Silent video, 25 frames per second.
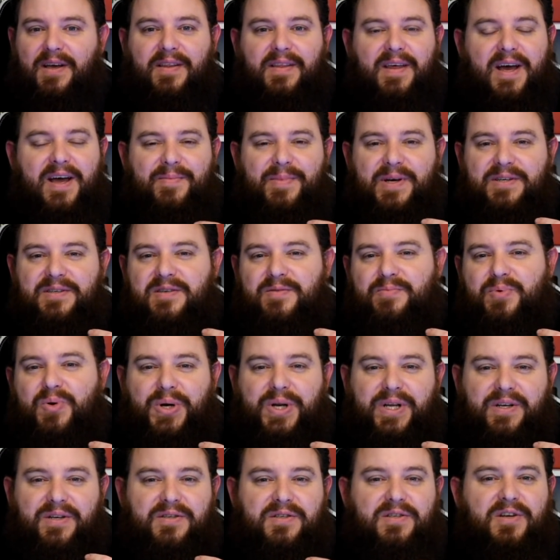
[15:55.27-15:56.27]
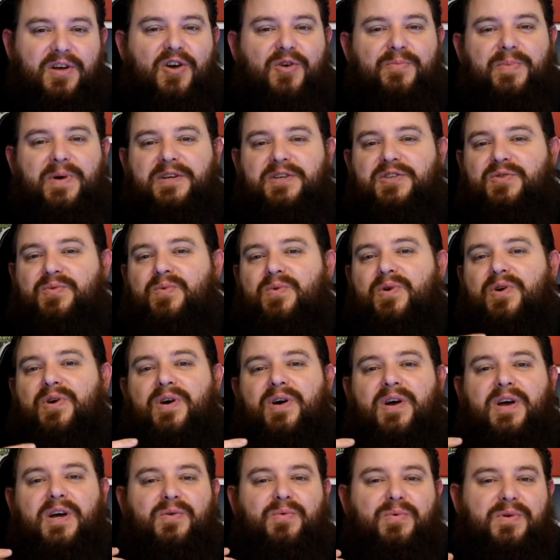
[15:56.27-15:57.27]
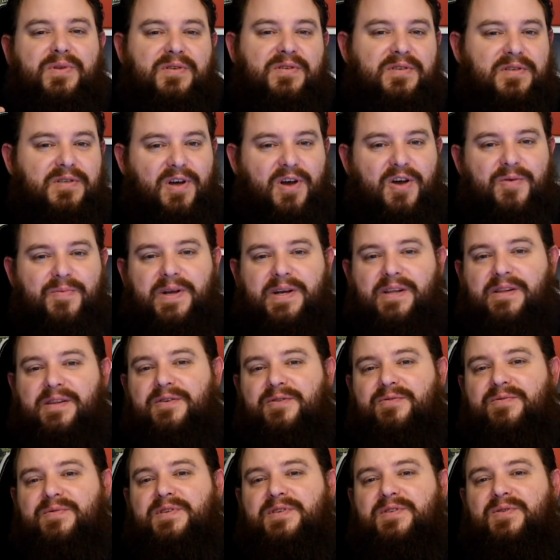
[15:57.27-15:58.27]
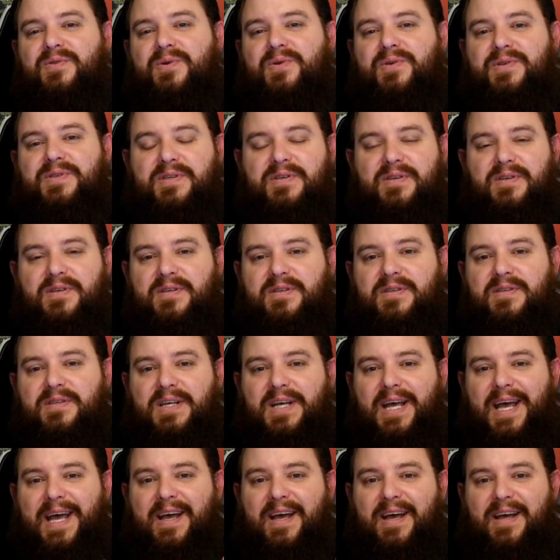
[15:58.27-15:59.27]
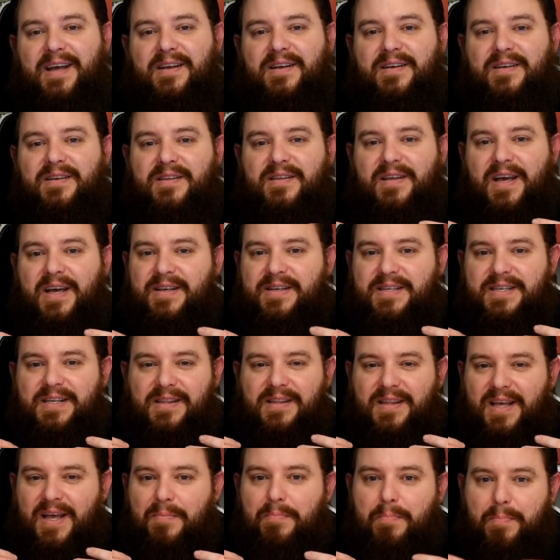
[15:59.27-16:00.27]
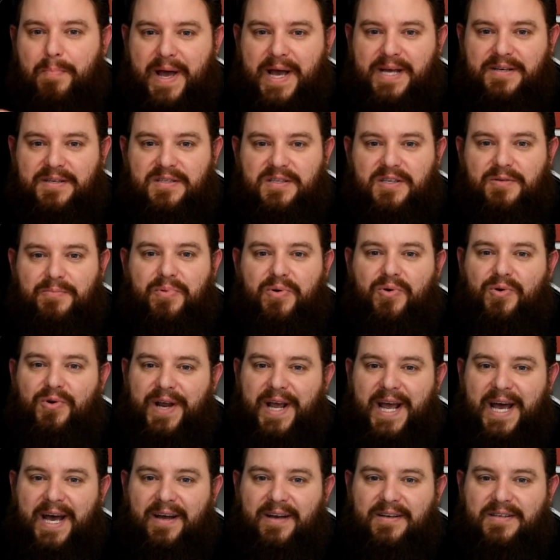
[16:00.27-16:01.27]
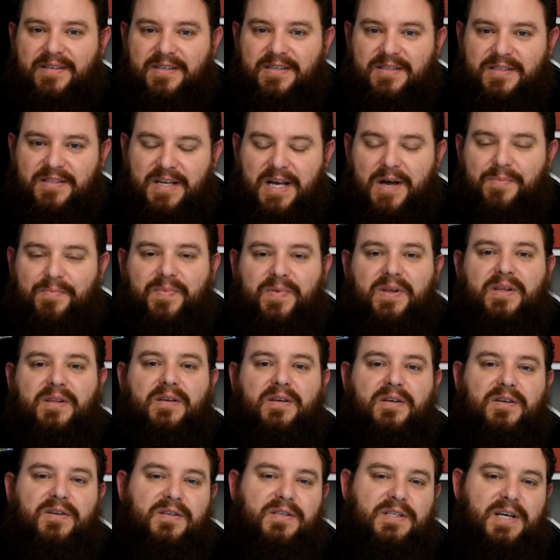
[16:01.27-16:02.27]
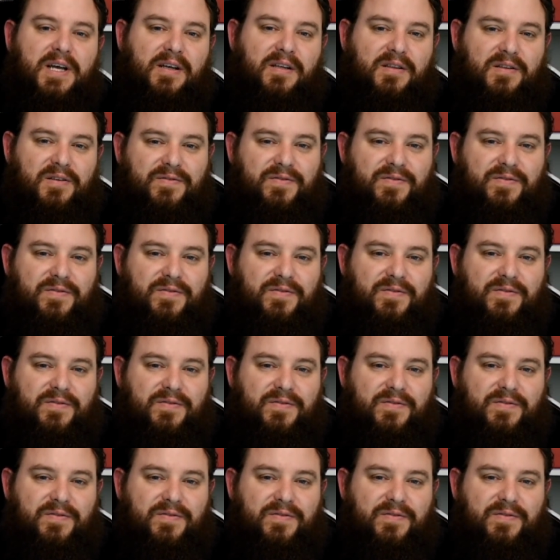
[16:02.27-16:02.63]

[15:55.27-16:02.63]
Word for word: They must have put in so much work with so many little resources, and they did their best to put out something that could take the